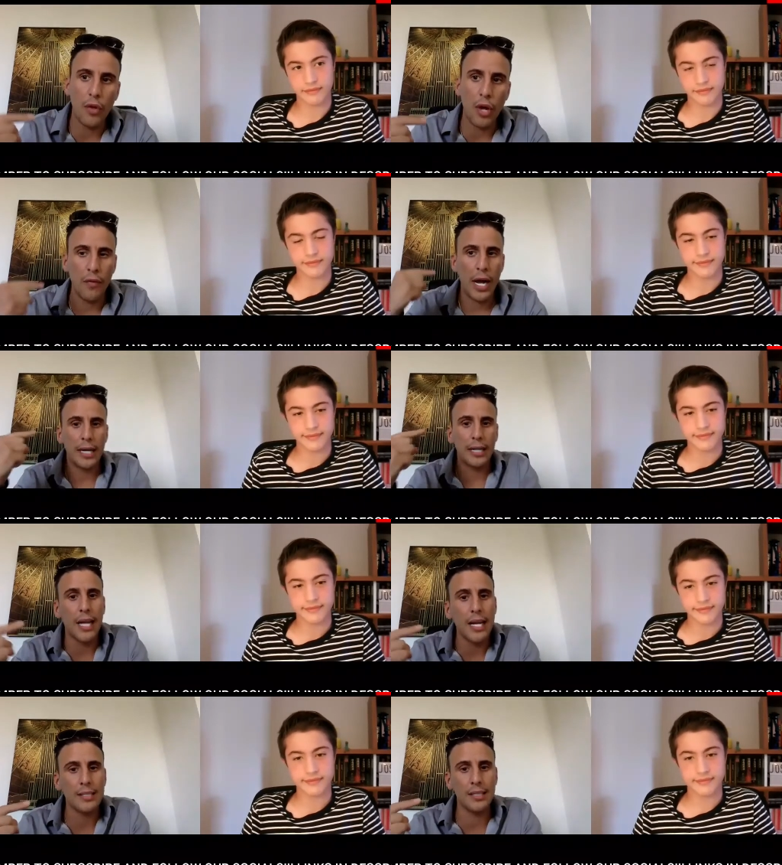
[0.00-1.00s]
Speaker 1: that i've had a
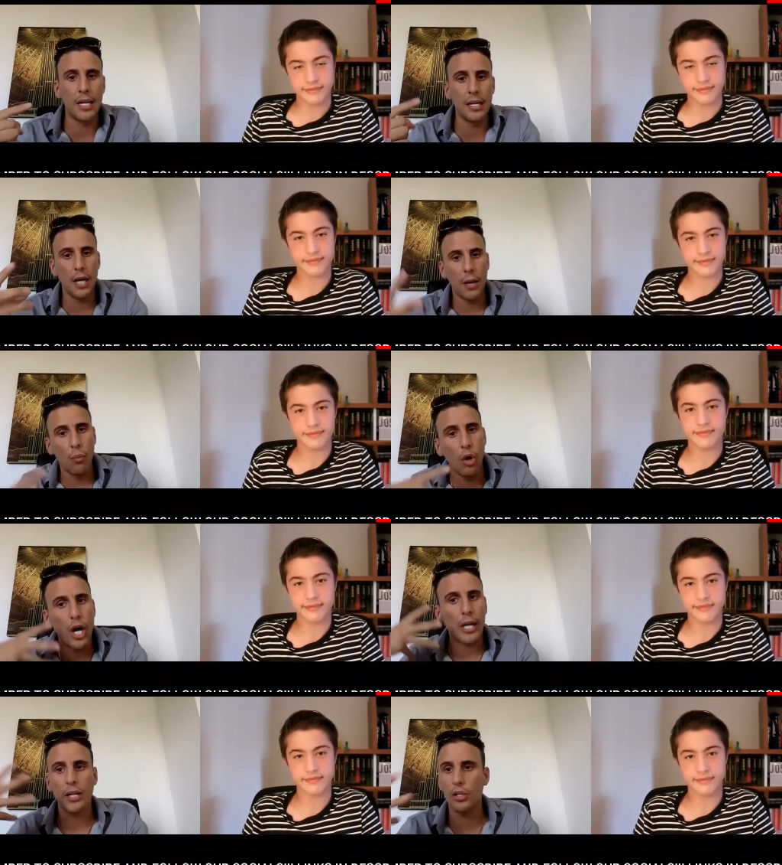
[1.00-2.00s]
destiny that i'm
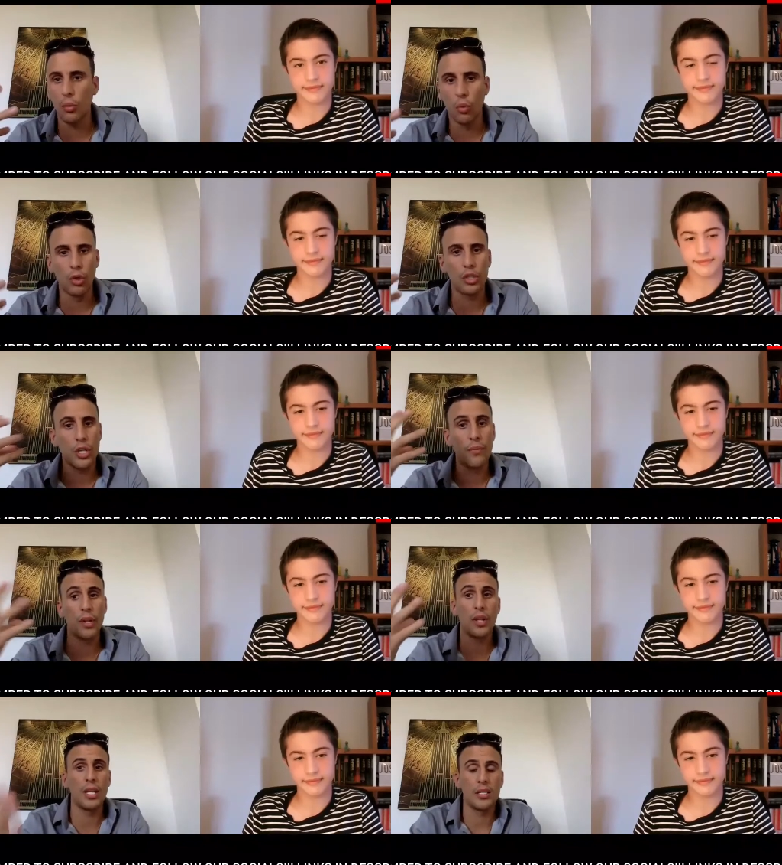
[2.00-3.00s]
working towards something that
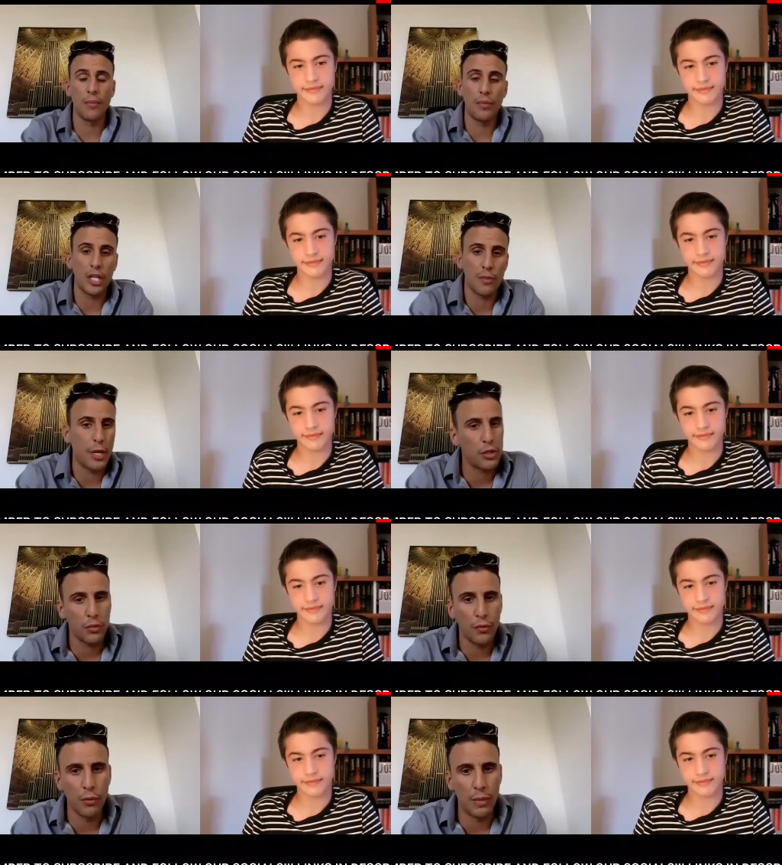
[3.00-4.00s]
there's something special
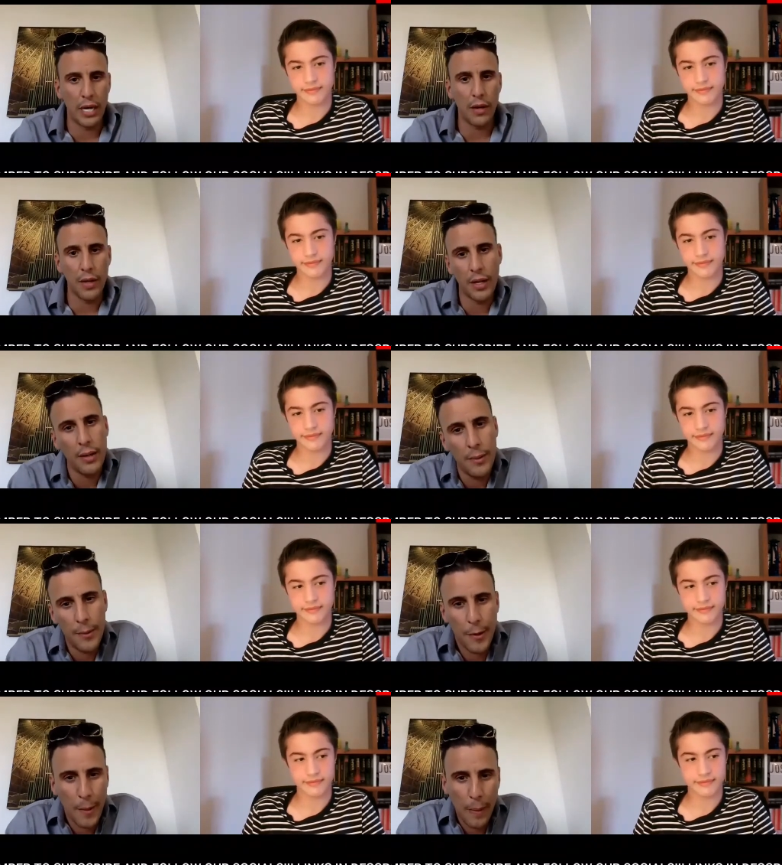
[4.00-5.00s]
for me out there
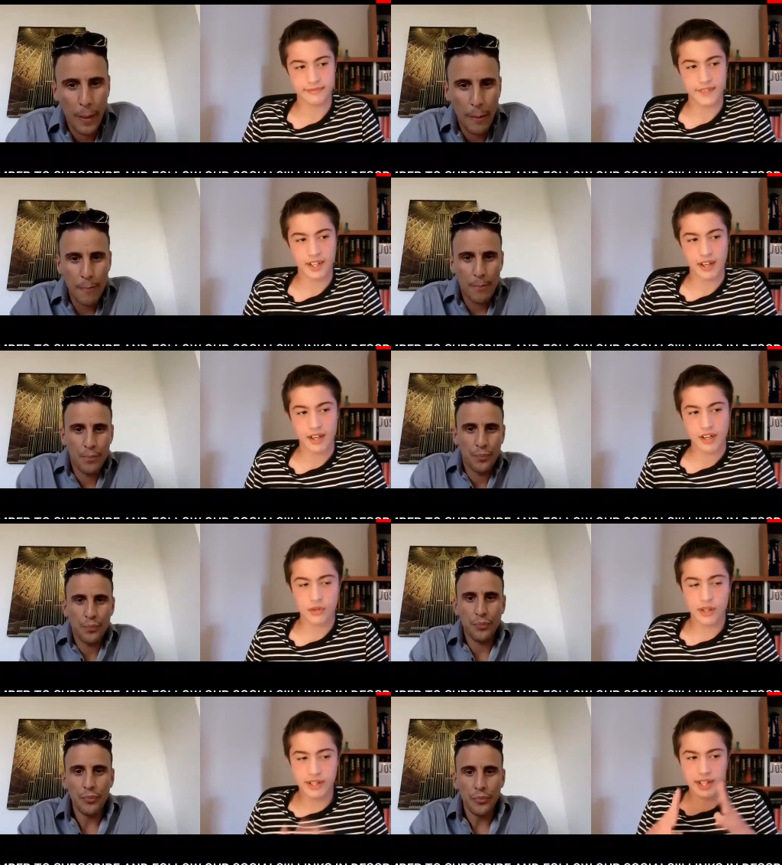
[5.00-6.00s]

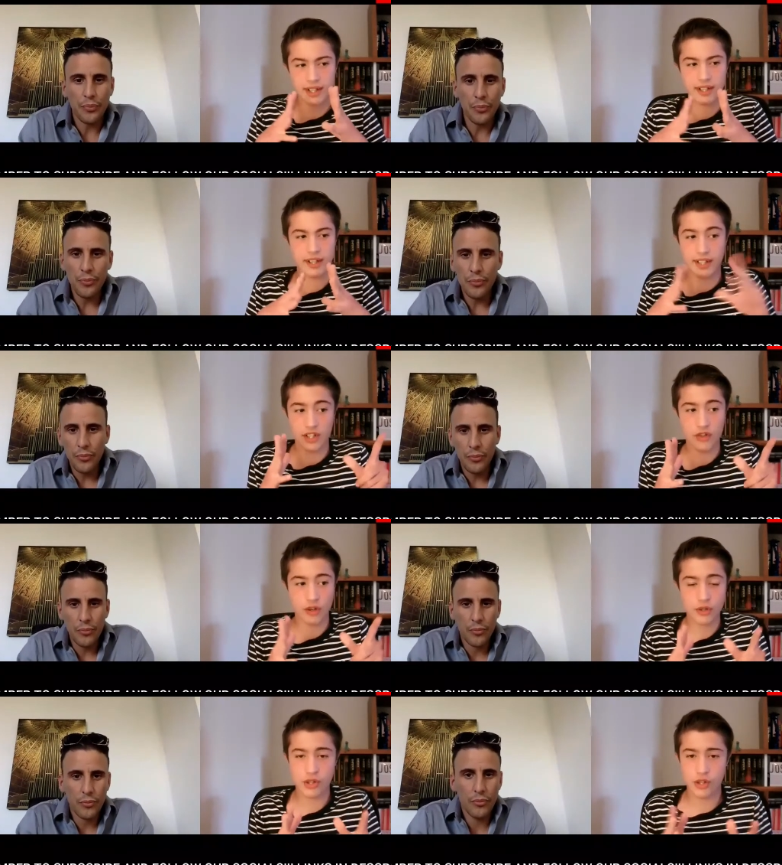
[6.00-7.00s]
Speaker 2: so i said in, in the
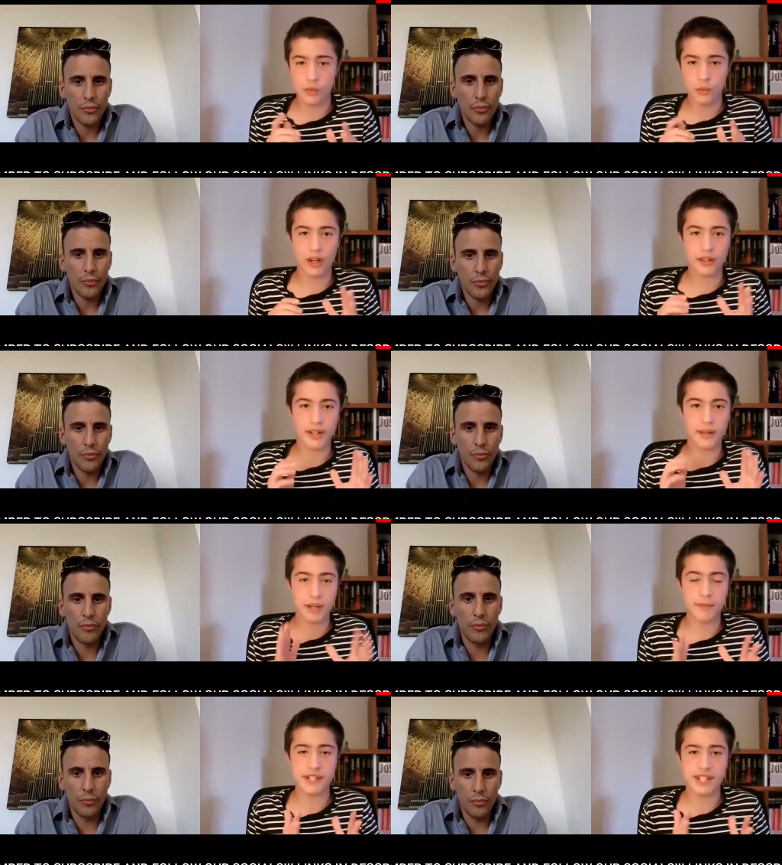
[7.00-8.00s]
intro that you won the
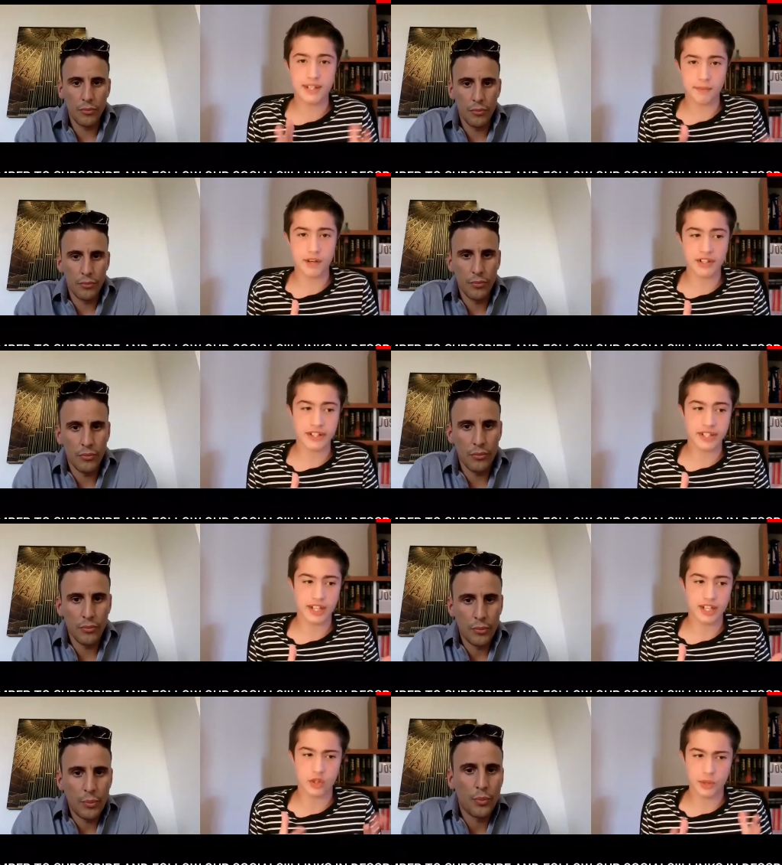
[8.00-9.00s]
bbc's apprentice
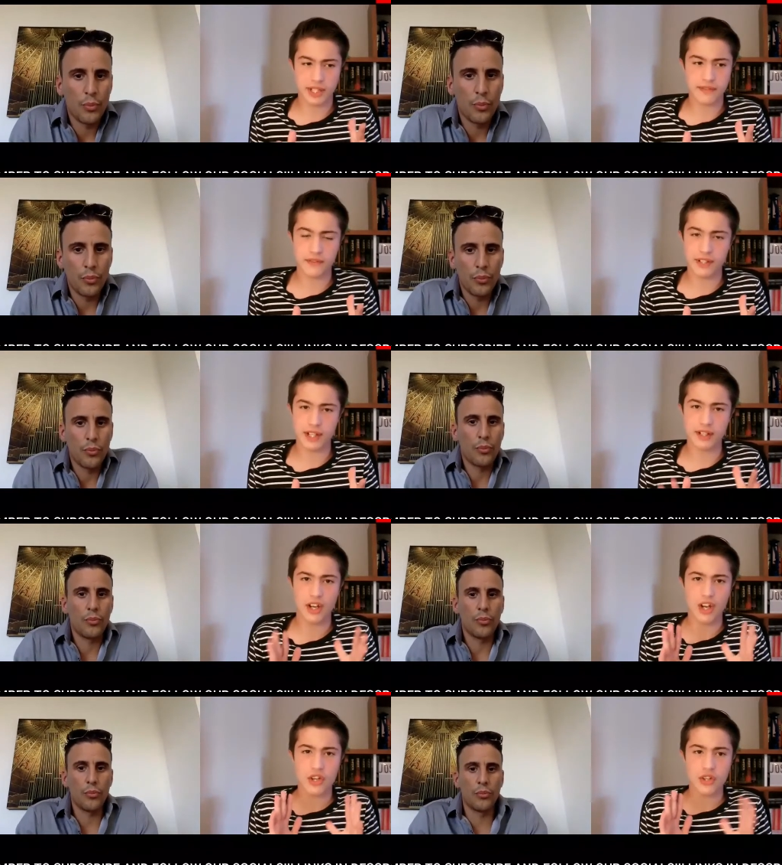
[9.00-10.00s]
in 2015 mm.
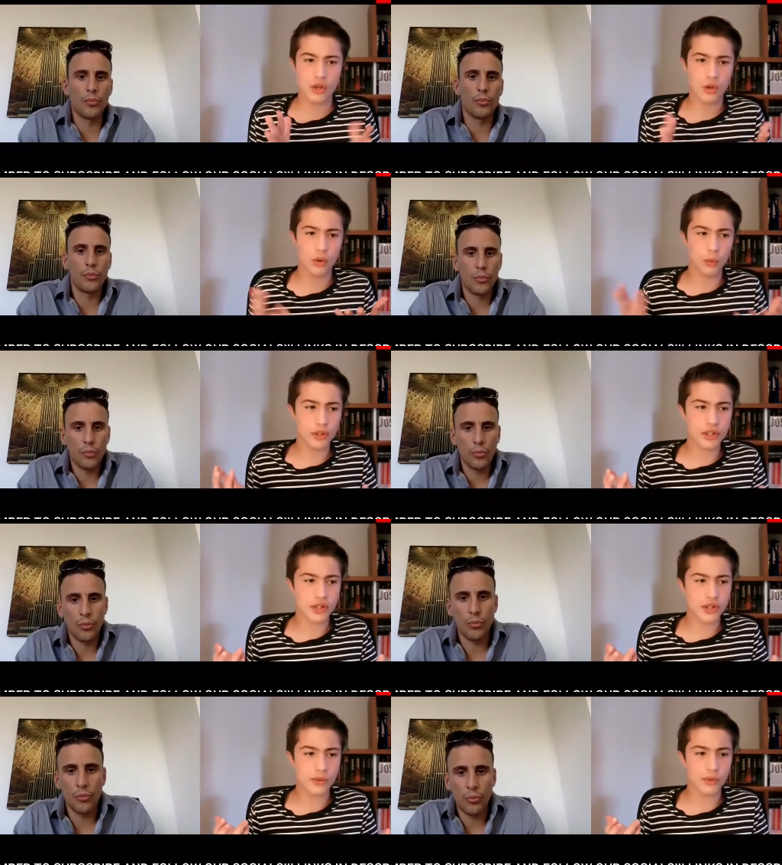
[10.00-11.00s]
so what
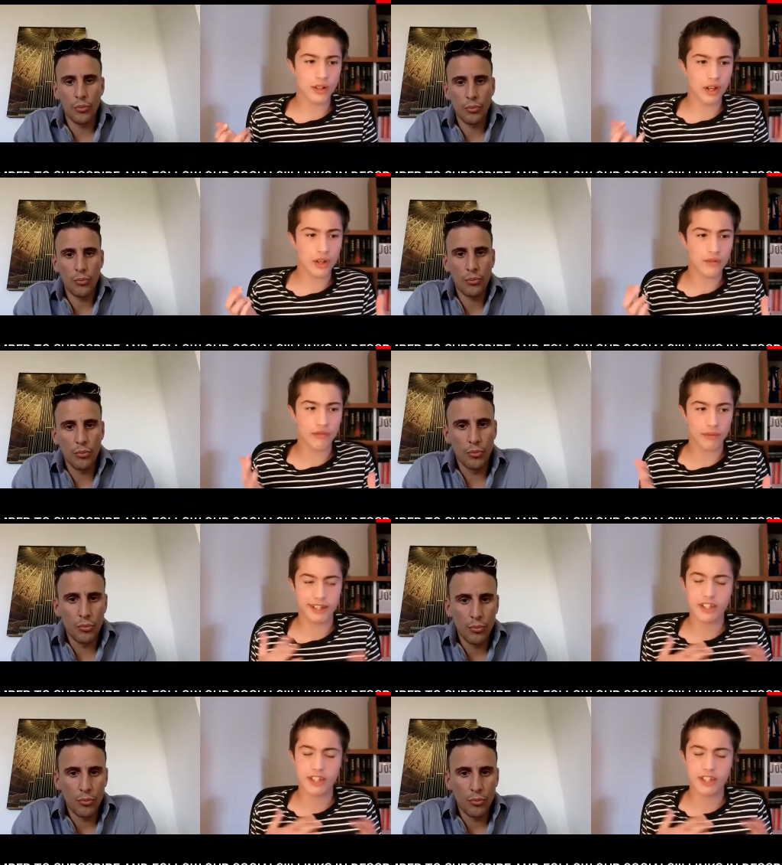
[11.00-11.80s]
did you learn from